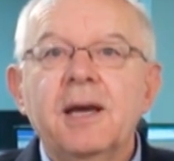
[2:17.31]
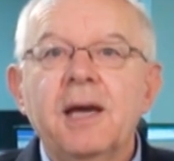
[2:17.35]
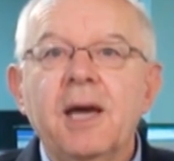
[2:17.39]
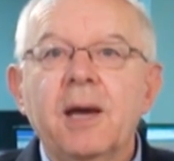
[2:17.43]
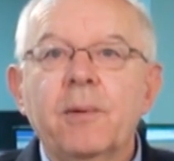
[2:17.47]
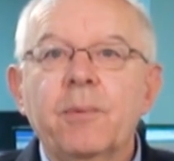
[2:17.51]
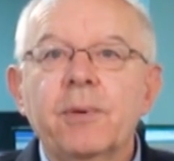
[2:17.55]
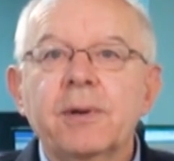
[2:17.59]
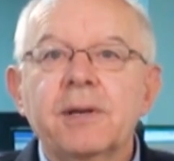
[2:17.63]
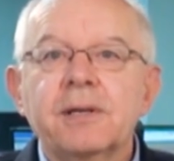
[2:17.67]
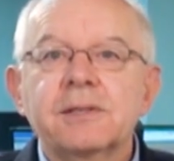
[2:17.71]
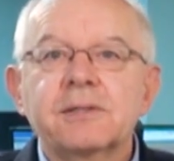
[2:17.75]

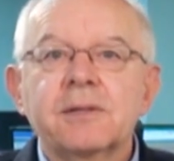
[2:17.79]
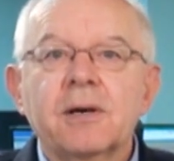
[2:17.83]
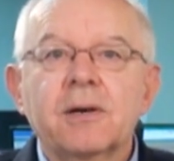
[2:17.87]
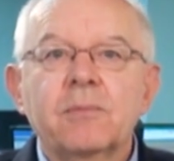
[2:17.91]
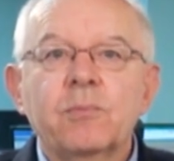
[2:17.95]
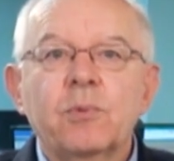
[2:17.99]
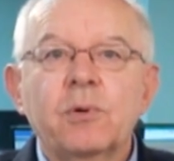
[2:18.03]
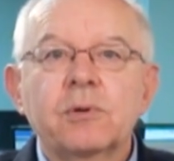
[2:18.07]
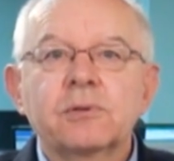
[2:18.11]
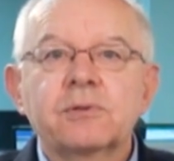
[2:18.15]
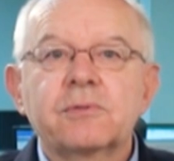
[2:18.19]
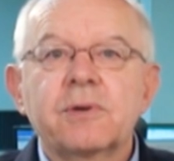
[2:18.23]
Equities
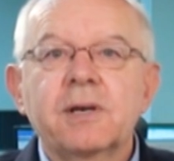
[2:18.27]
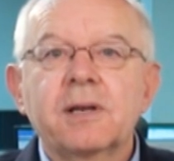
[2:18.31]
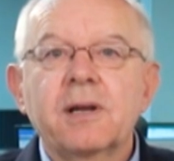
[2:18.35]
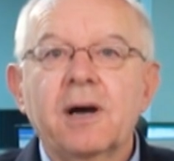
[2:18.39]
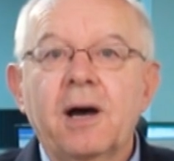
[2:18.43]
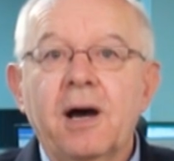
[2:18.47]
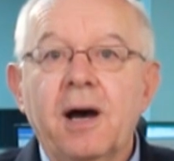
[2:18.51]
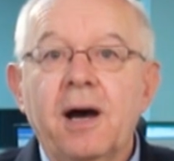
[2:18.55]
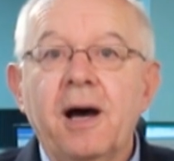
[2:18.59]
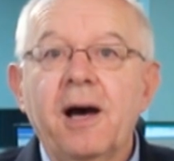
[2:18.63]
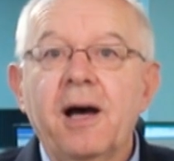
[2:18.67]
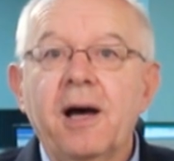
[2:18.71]
on Wall Street
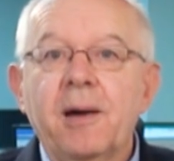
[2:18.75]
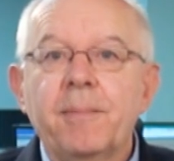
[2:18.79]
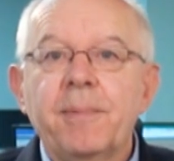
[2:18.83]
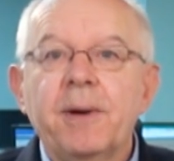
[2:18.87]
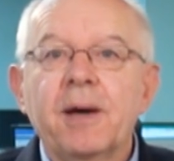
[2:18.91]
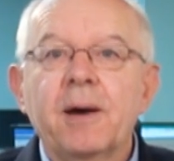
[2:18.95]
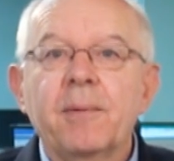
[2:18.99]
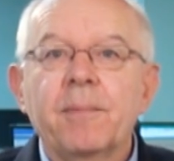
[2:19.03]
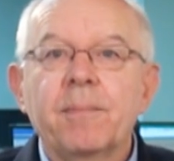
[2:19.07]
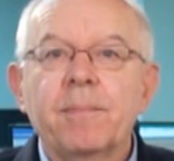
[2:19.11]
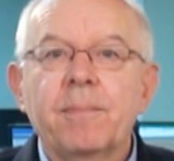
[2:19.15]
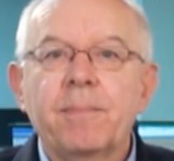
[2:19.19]
are high
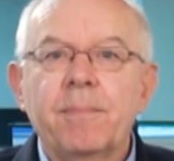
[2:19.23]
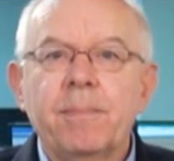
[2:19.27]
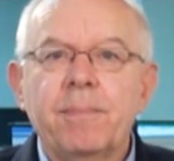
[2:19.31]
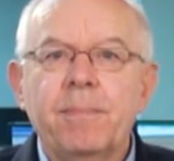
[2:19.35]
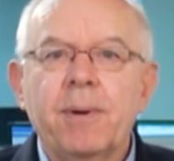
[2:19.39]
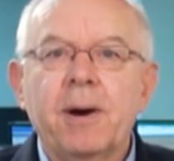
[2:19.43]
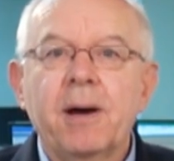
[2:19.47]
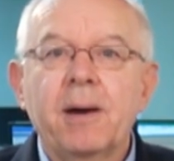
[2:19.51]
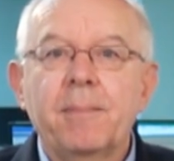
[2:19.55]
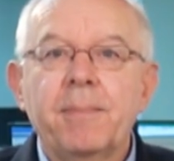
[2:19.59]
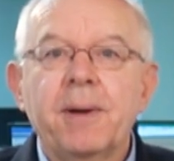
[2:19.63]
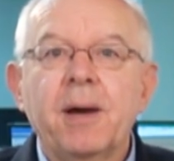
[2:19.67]

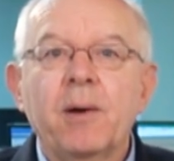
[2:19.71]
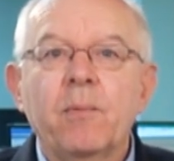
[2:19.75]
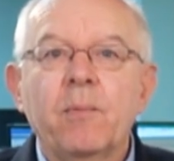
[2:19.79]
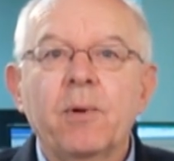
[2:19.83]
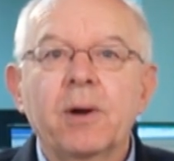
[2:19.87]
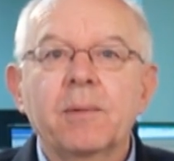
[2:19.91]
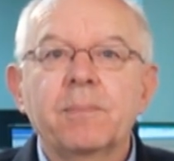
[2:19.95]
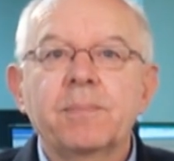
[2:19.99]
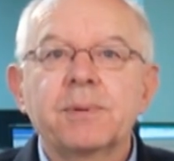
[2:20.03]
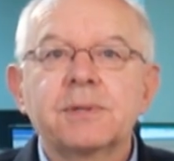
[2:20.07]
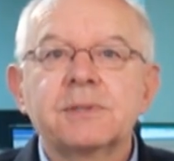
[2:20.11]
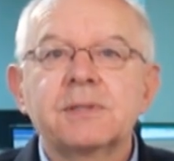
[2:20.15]
by about
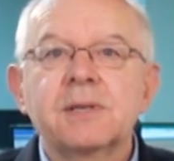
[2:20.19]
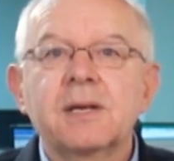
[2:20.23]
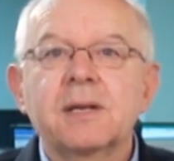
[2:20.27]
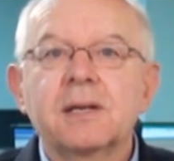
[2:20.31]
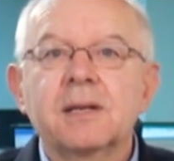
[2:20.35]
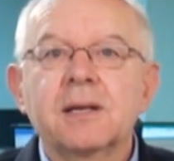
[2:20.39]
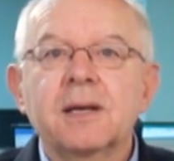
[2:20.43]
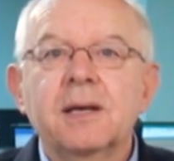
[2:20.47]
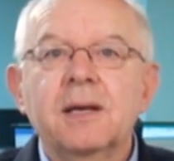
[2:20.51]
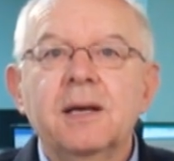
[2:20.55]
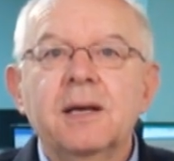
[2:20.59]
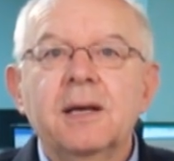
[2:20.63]

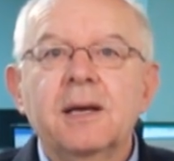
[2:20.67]
1%,